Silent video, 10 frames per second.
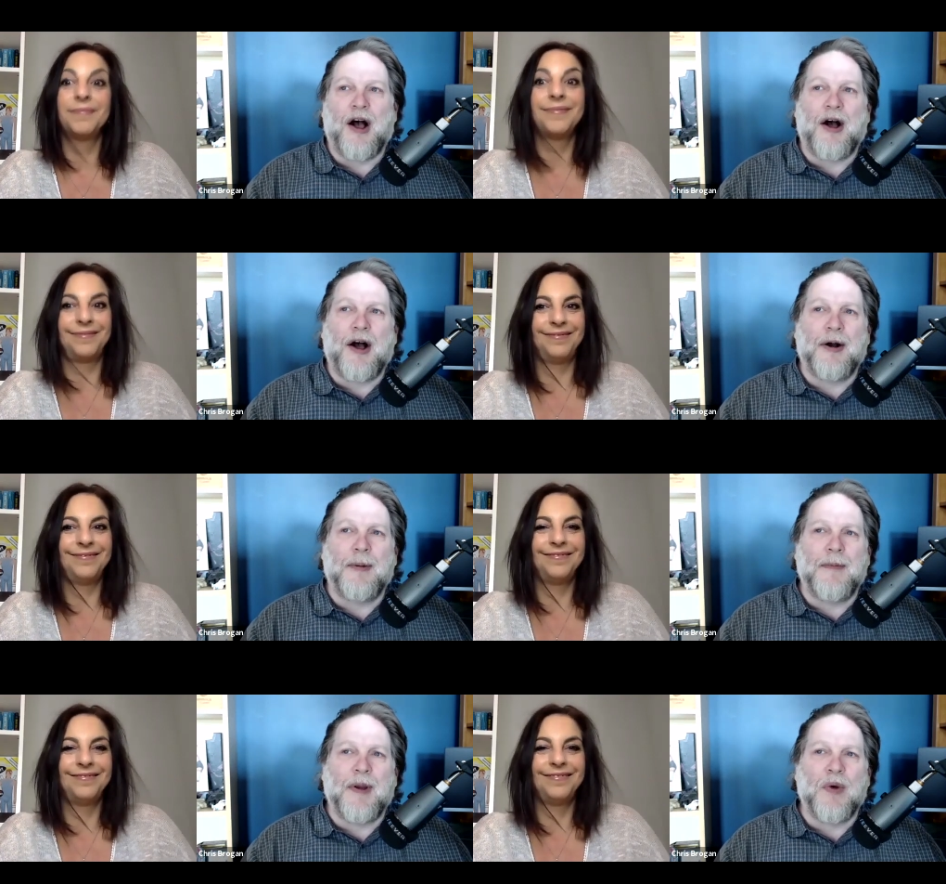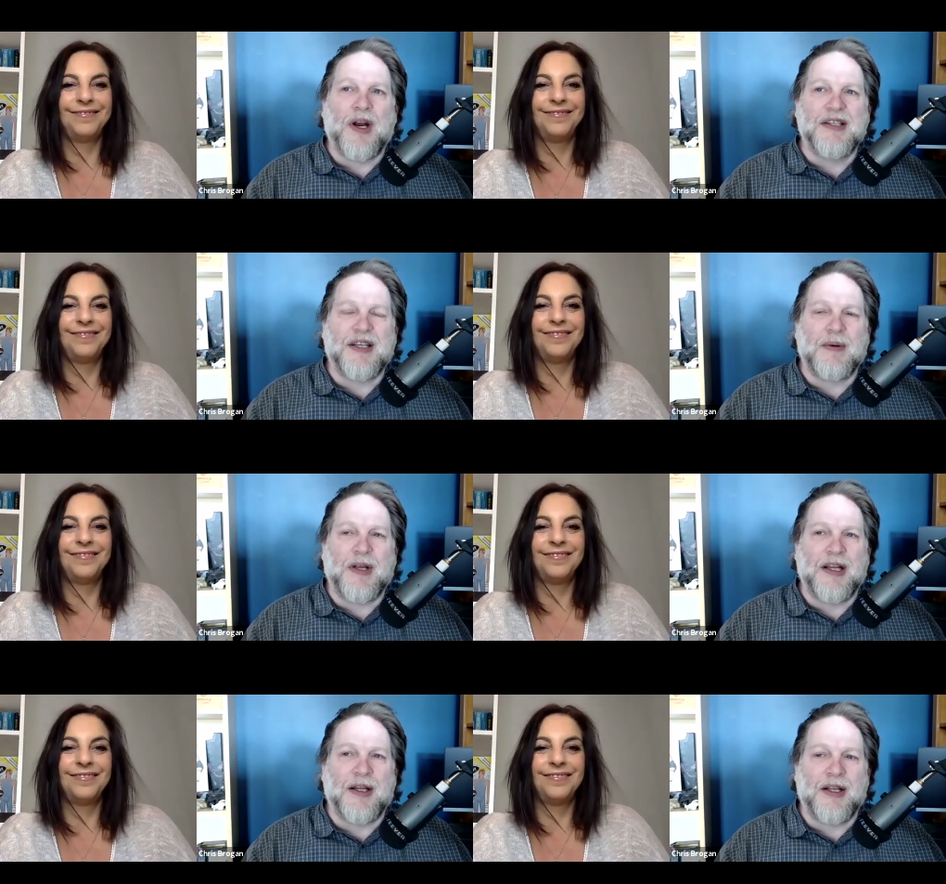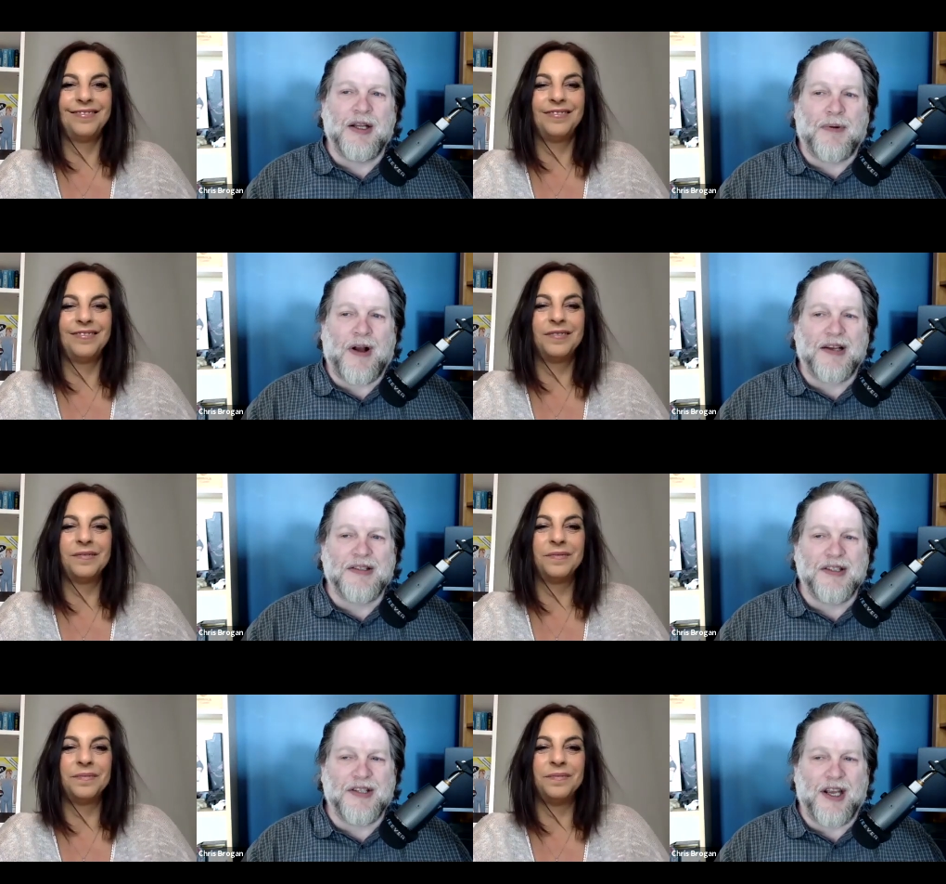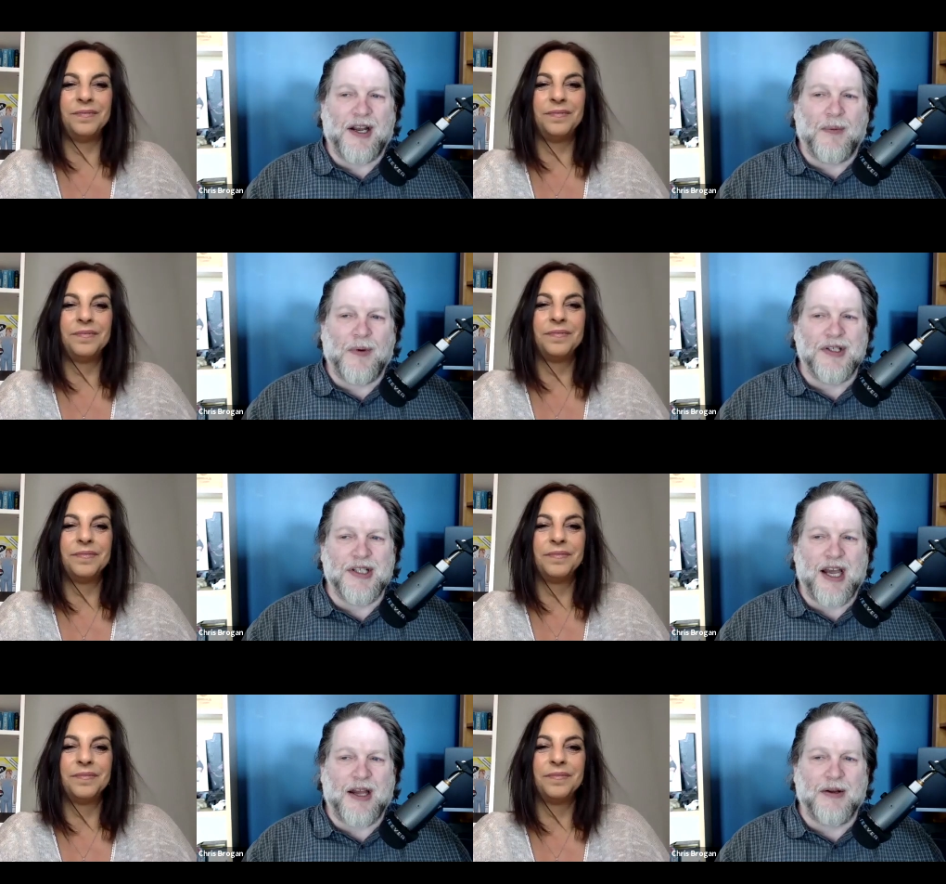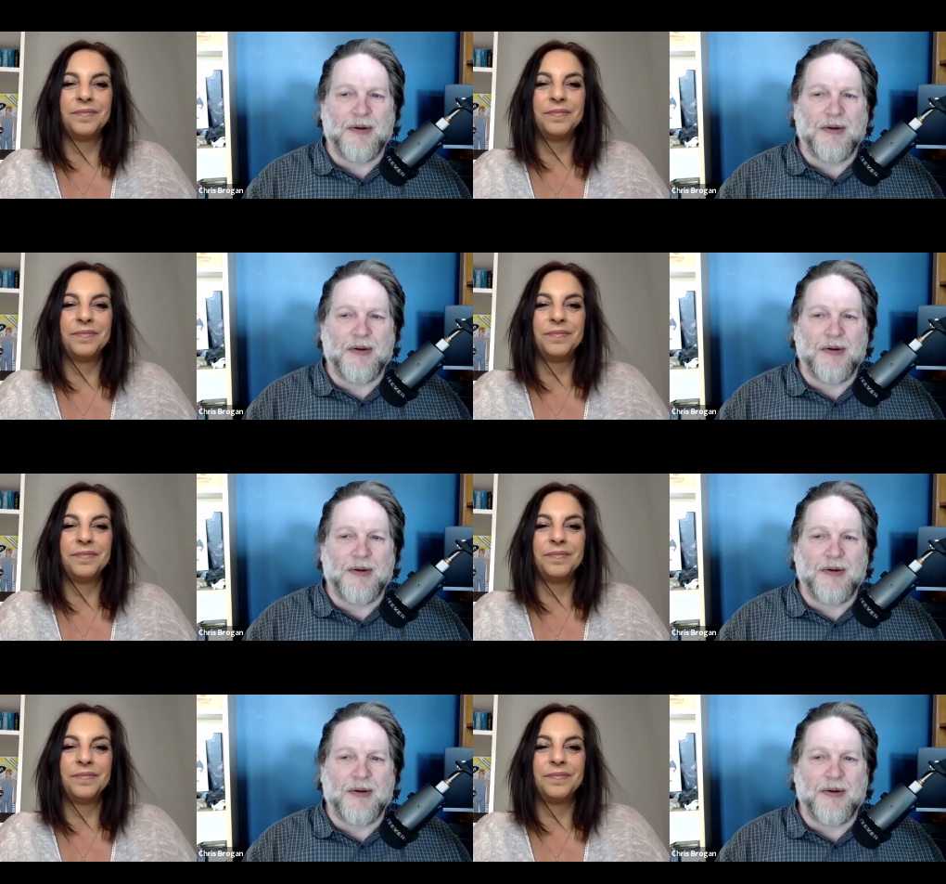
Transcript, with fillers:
Speaker 1: Um, and what I said in the in the processing was that